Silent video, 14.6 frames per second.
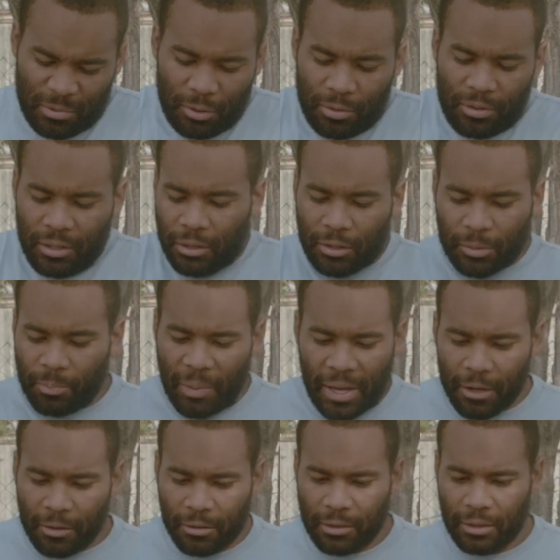you think you're
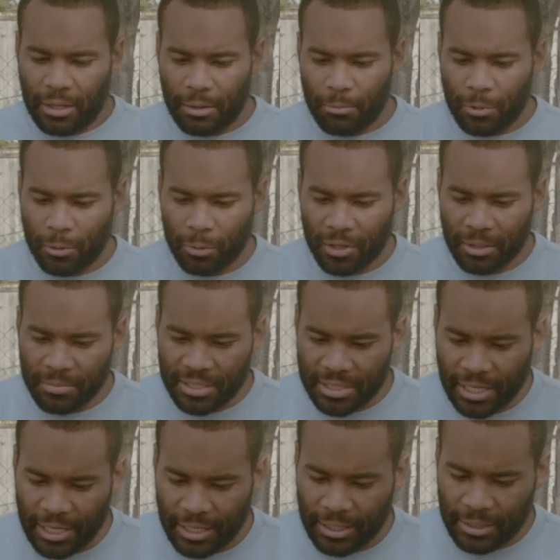better than them. What I'm
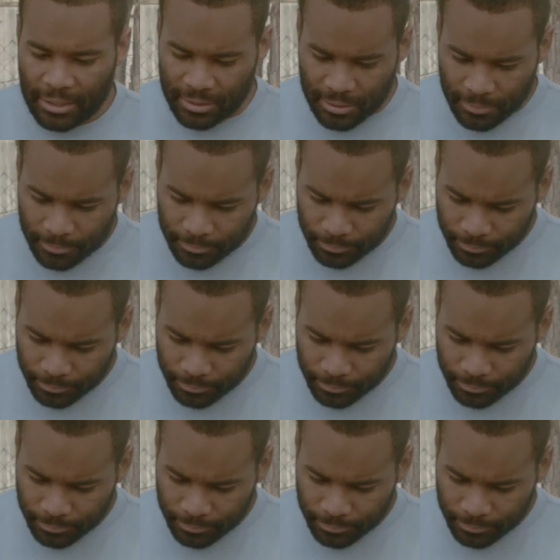saying is,